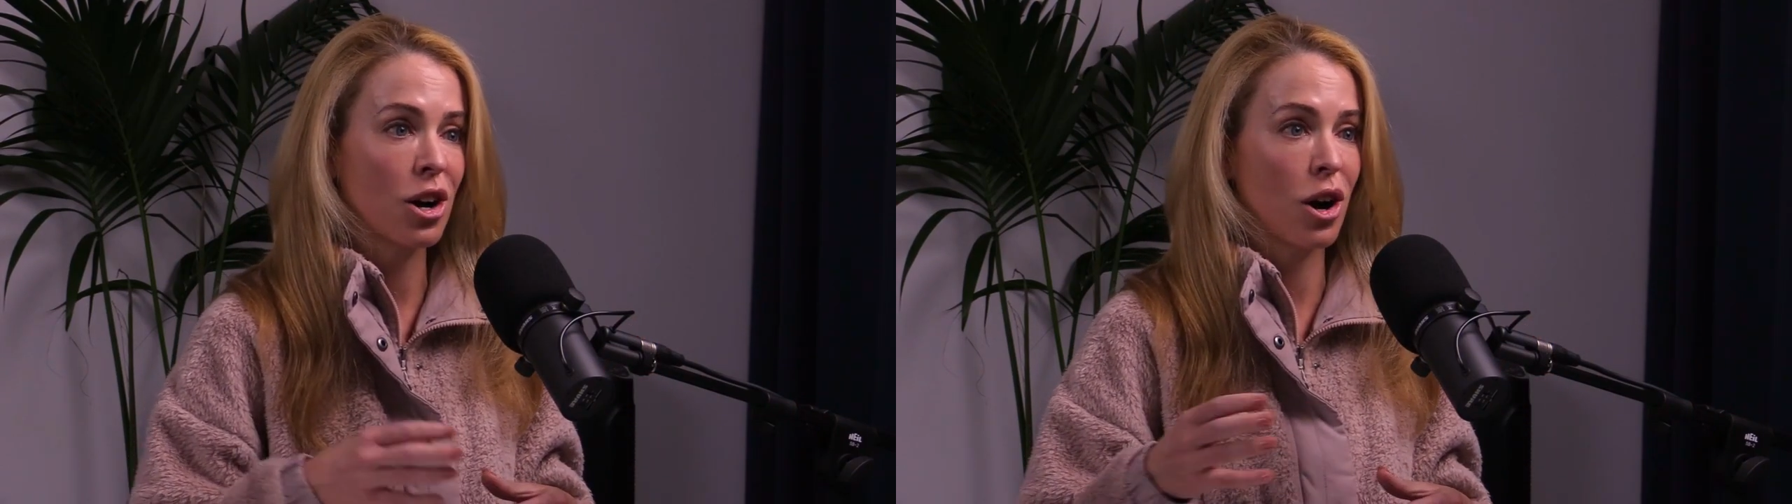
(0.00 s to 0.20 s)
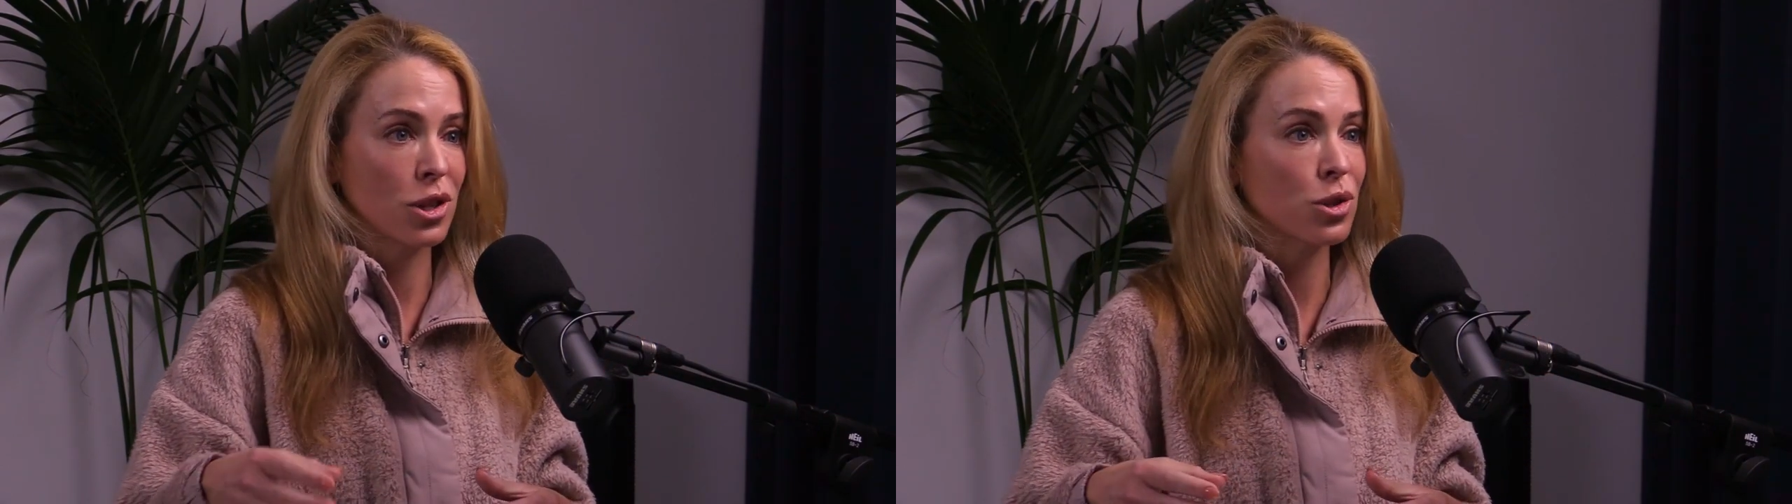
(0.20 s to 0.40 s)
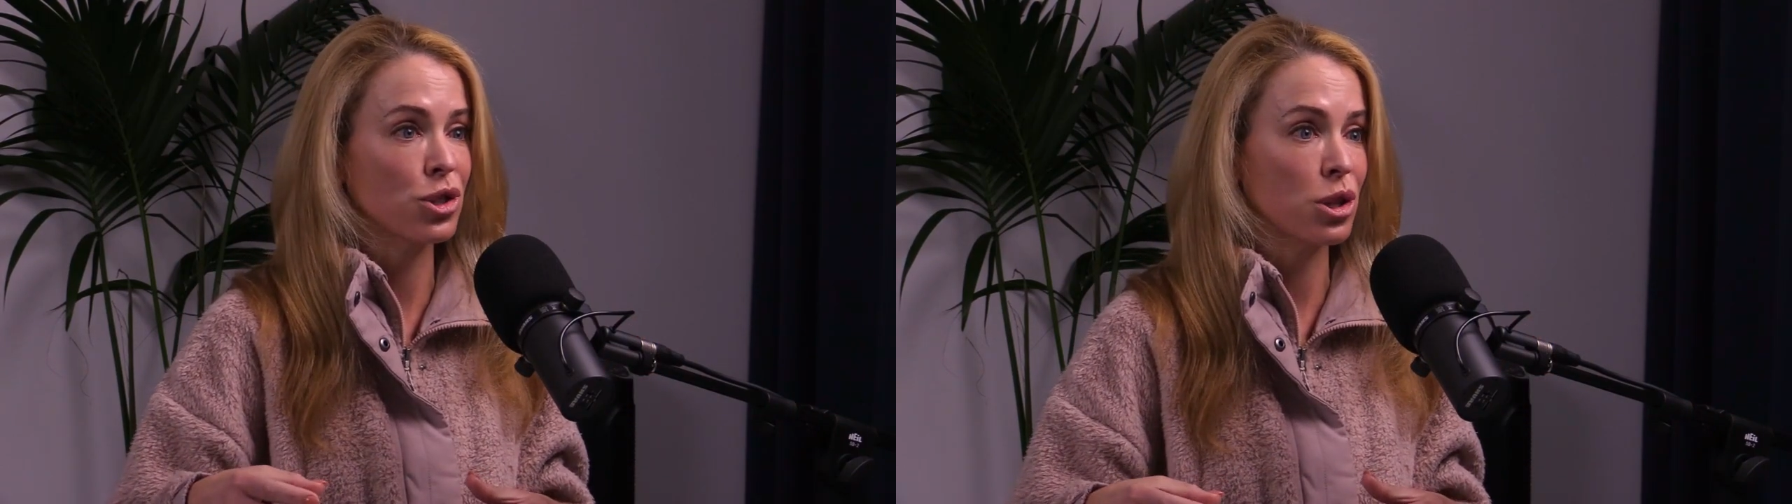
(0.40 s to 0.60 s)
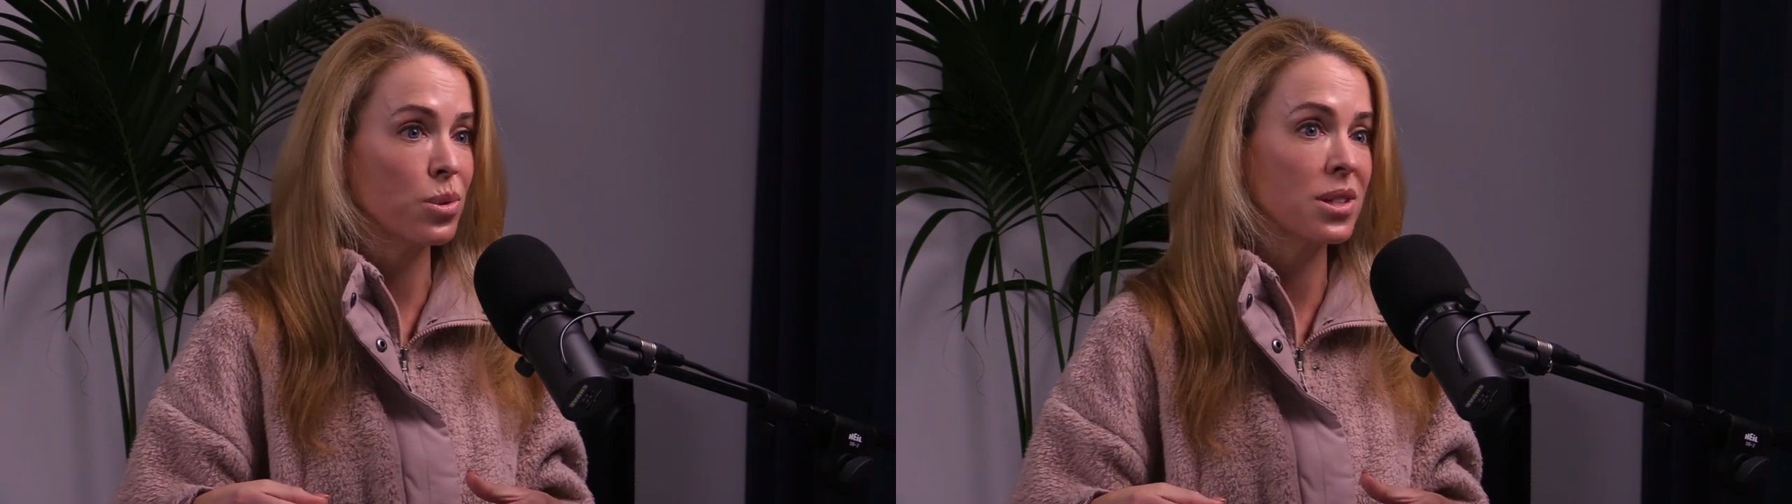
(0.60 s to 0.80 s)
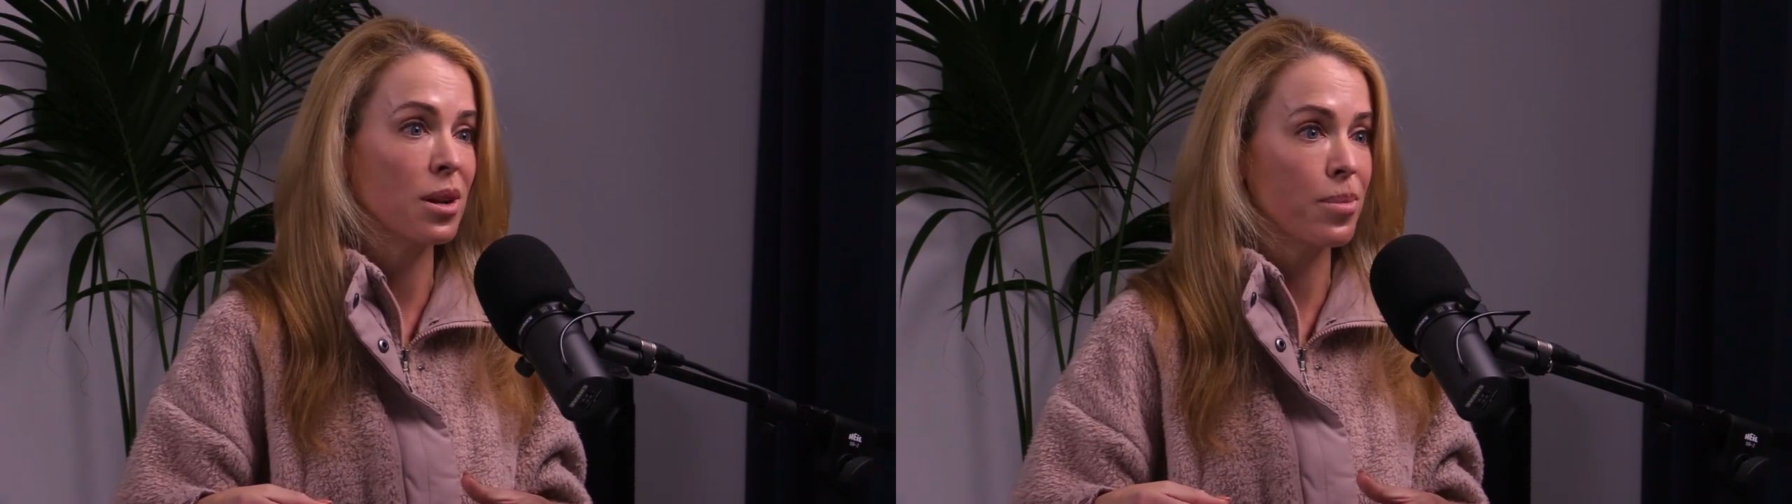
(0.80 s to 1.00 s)
Also, she
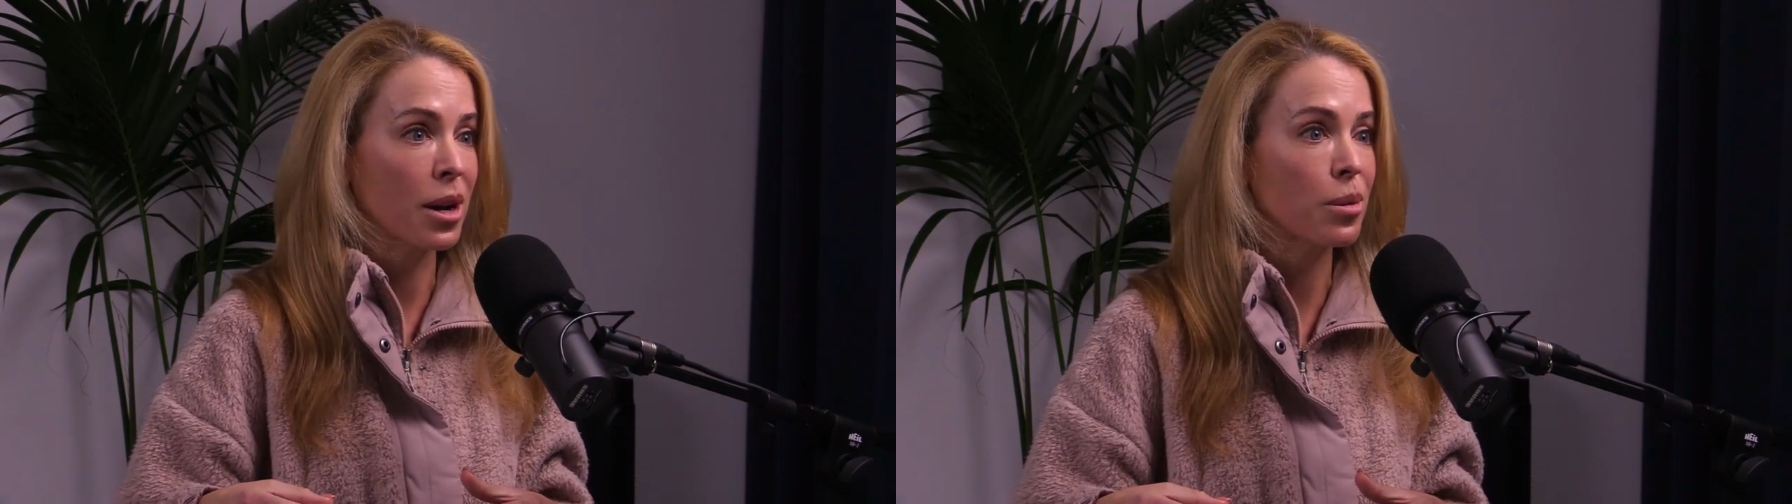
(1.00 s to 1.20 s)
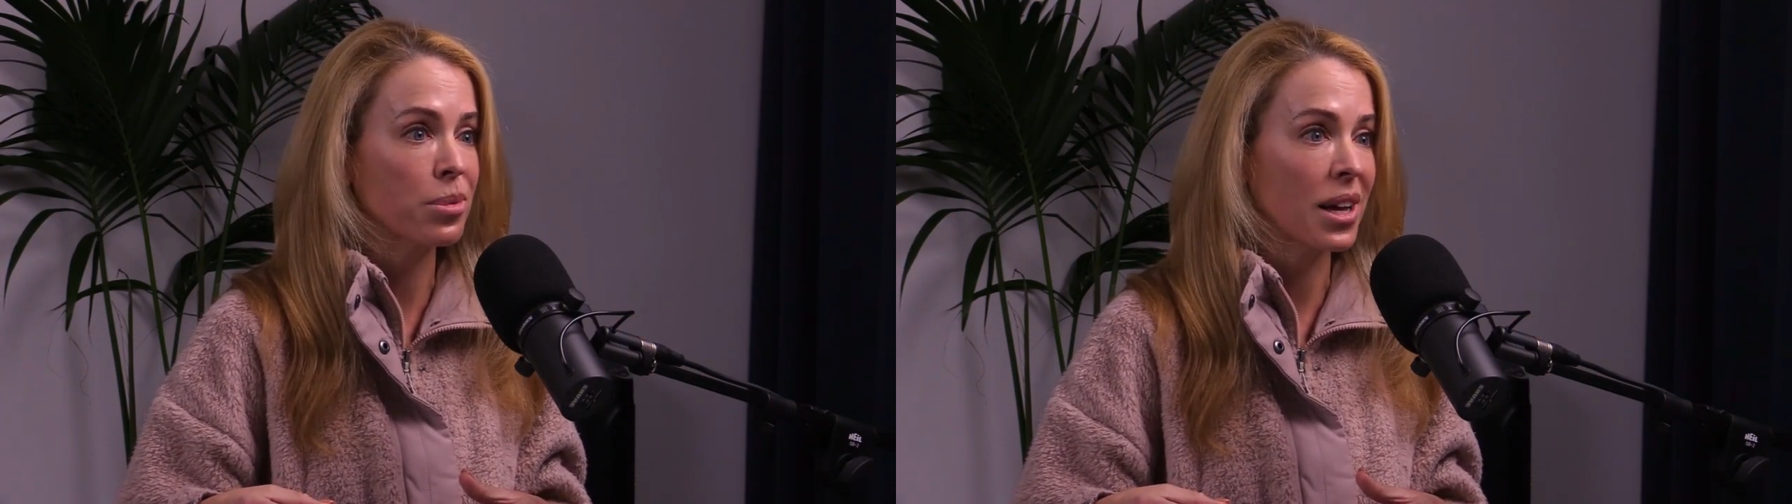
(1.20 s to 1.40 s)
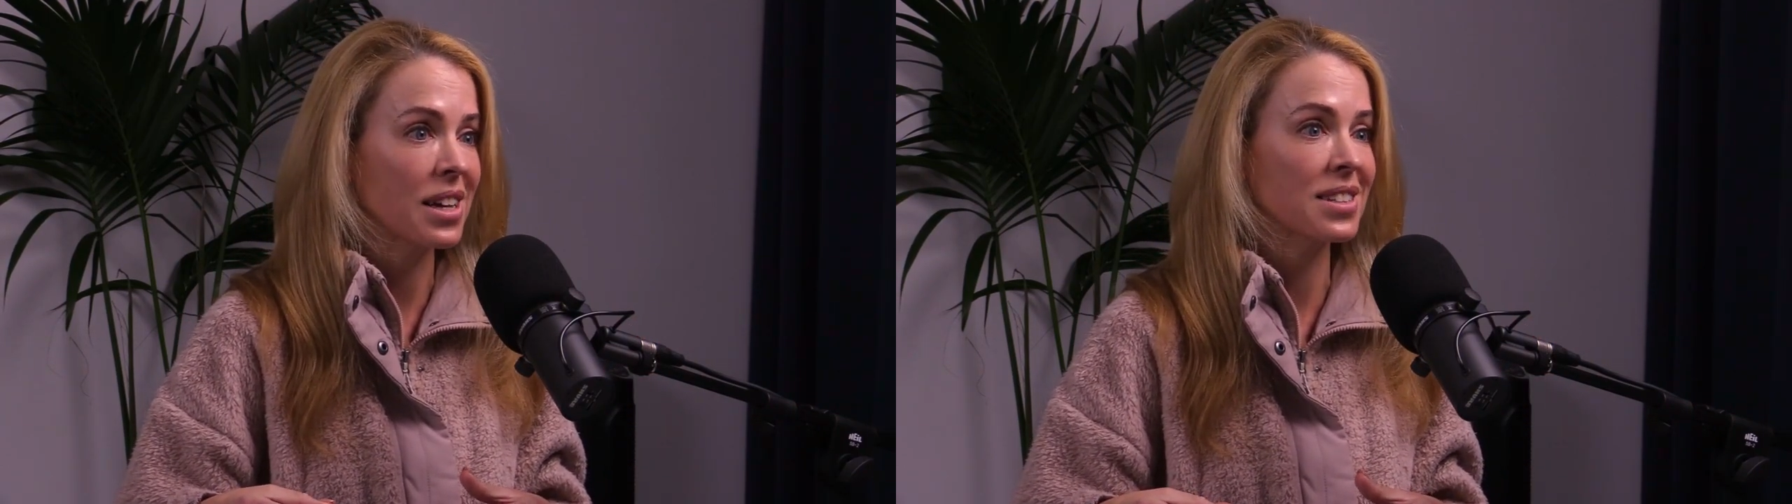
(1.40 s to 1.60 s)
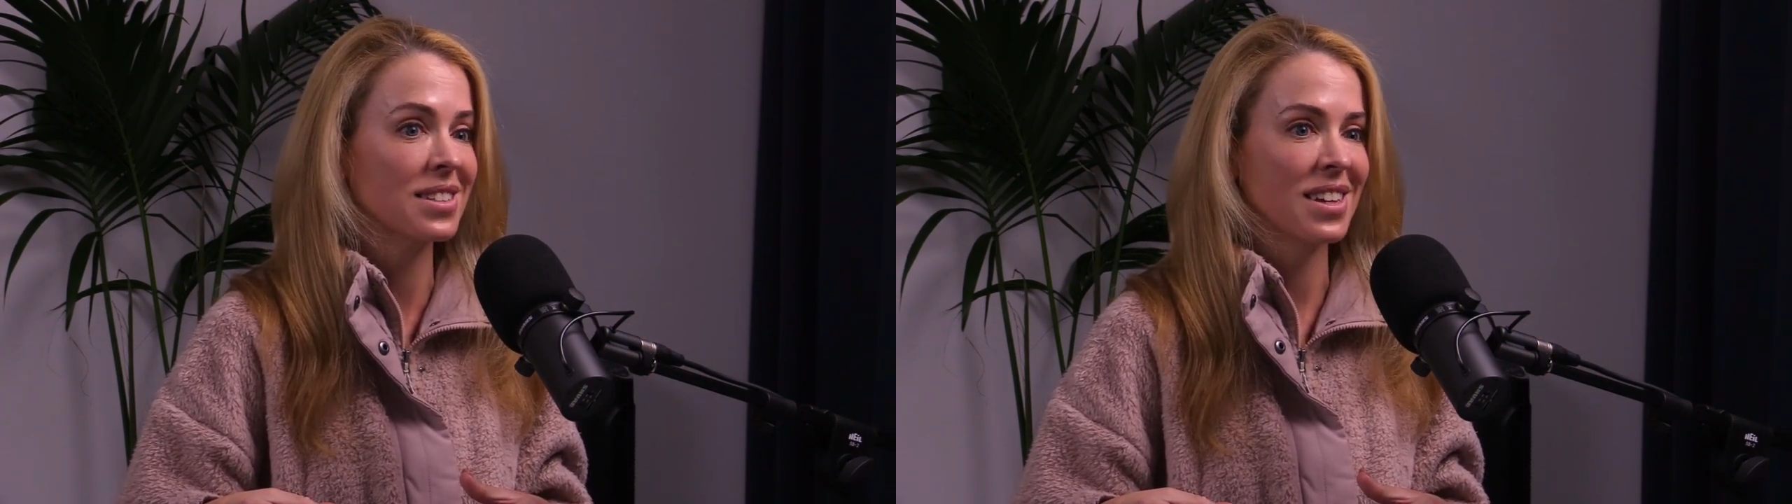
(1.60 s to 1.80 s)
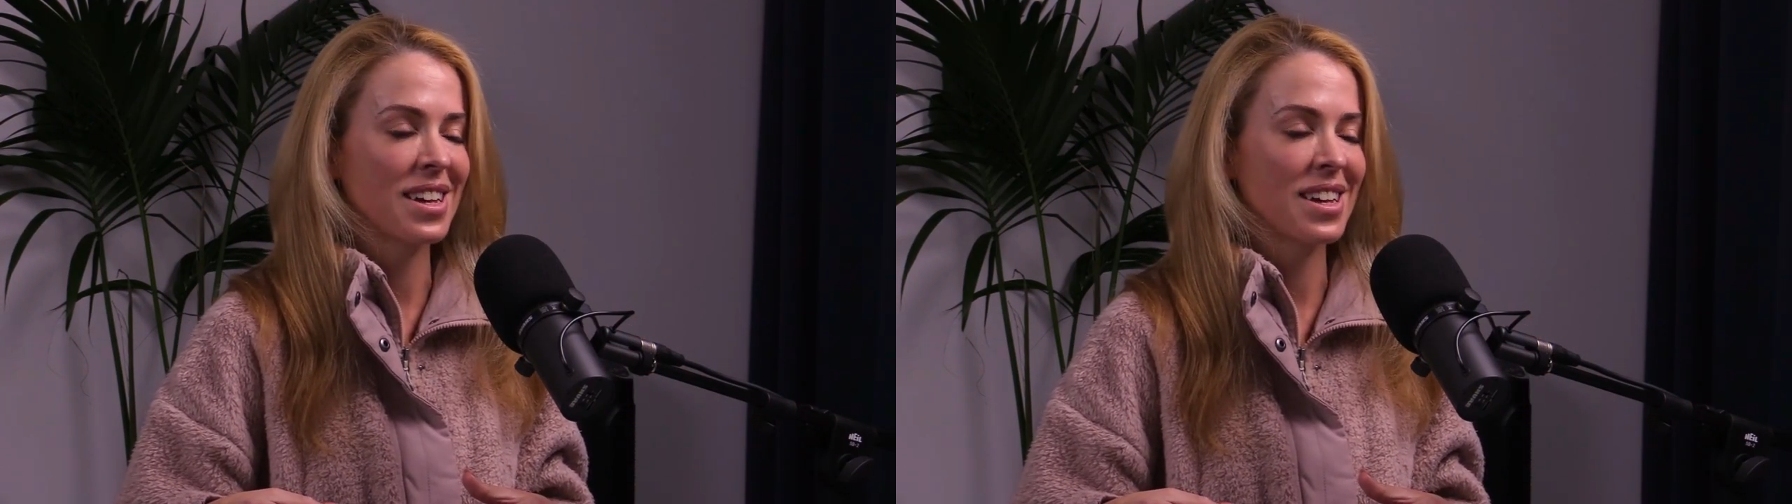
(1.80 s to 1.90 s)
was in a better place.